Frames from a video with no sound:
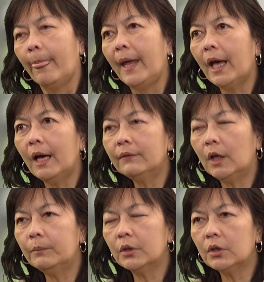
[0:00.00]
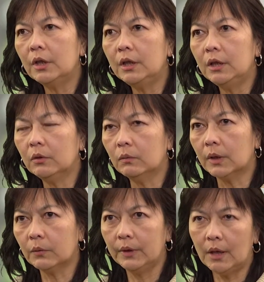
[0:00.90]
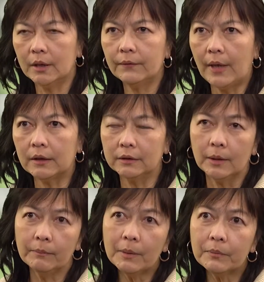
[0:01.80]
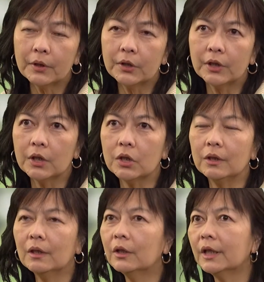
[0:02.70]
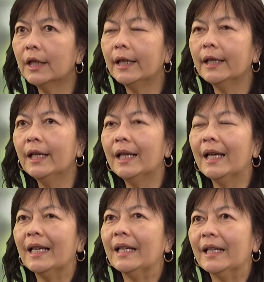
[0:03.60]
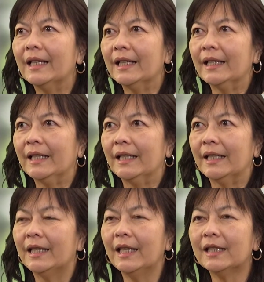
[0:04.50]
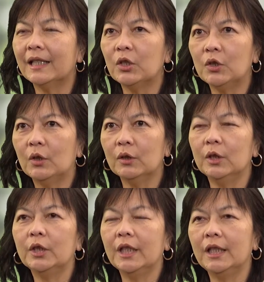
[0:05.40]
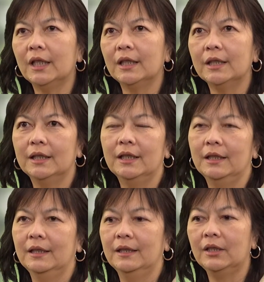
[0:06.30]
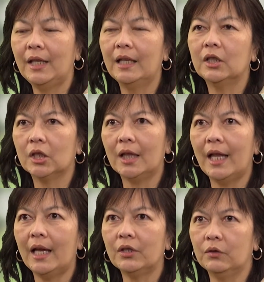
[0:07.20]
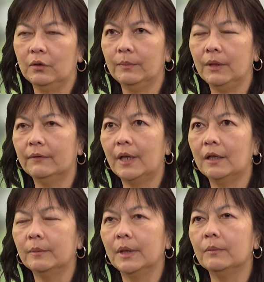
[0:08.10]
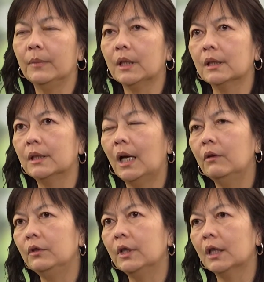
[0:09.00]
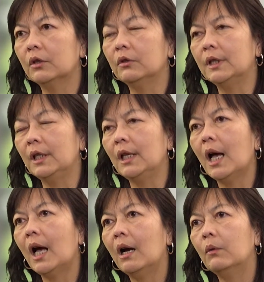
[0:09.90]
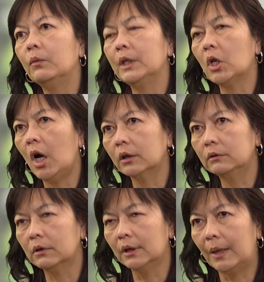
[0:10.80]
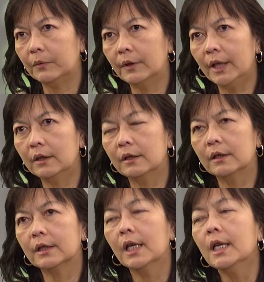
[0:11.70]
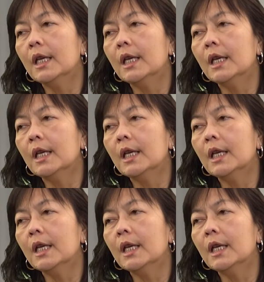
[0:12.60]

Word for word: they have the opportunity to work with us faculty members in learning things that you don't learn in a standard classroom environment because now you get to see how we talk to collaborators,